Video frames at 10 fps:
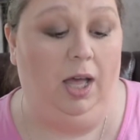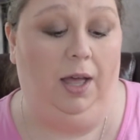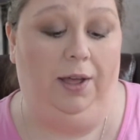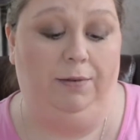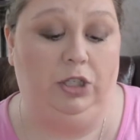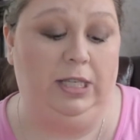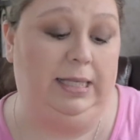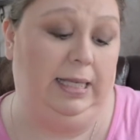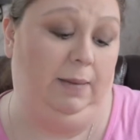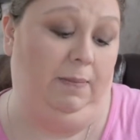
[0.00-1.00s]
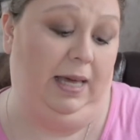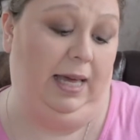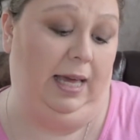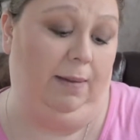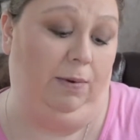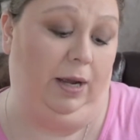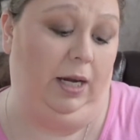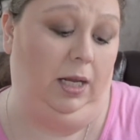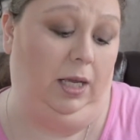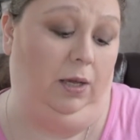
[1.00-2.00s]
uh, she sent me a
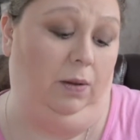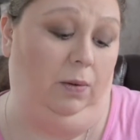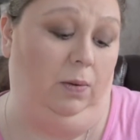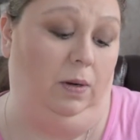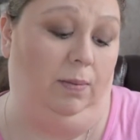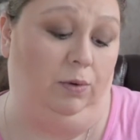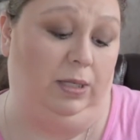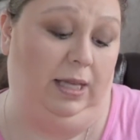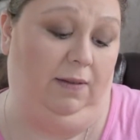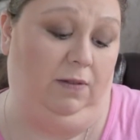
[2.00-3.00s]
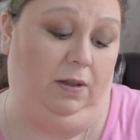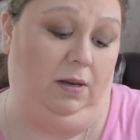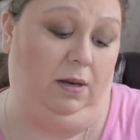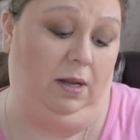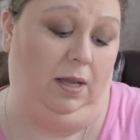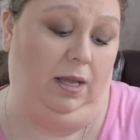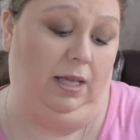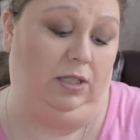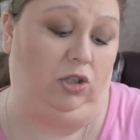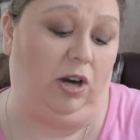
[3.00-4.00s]
brand new number seven
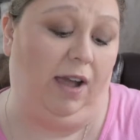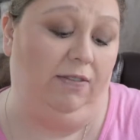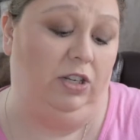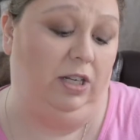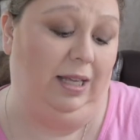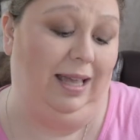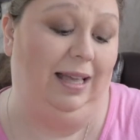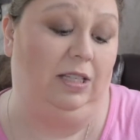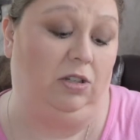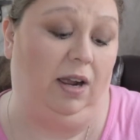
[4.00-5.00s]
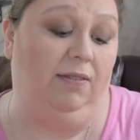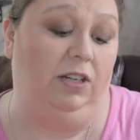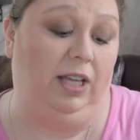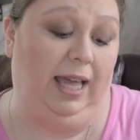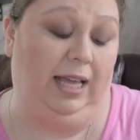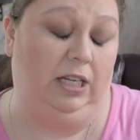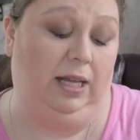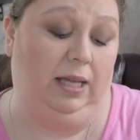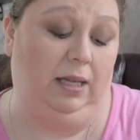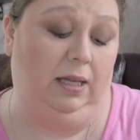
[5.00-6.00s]
extravagan
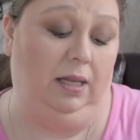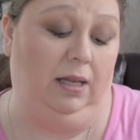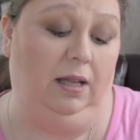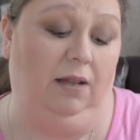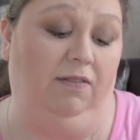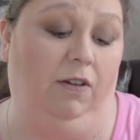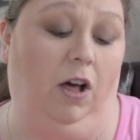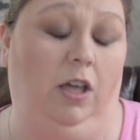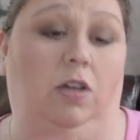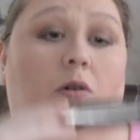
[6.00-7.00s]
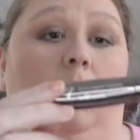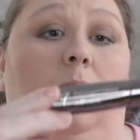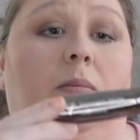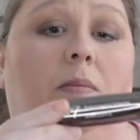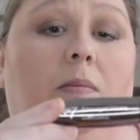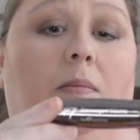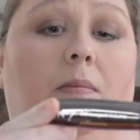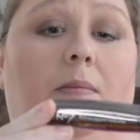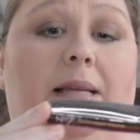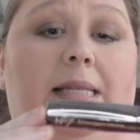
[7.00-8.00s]
extravaganda volume
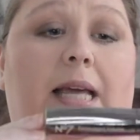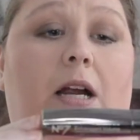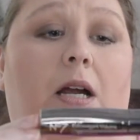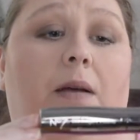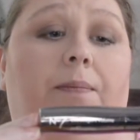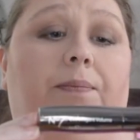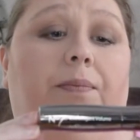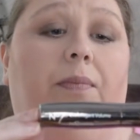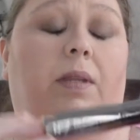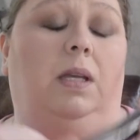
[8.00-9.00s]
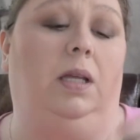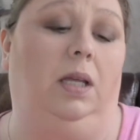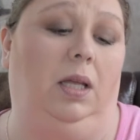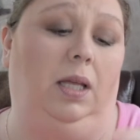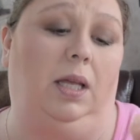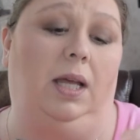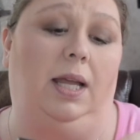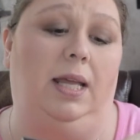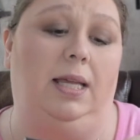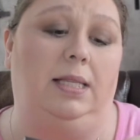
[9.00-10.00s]
mascara.
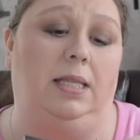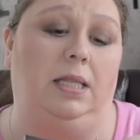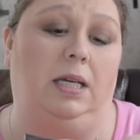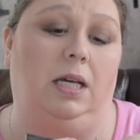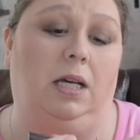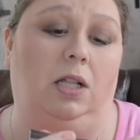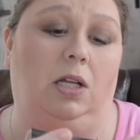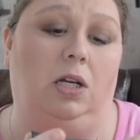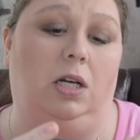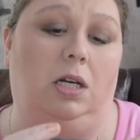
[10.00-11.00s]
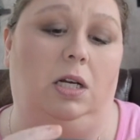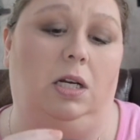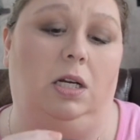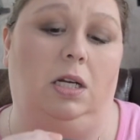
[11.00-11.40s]
And it is in the color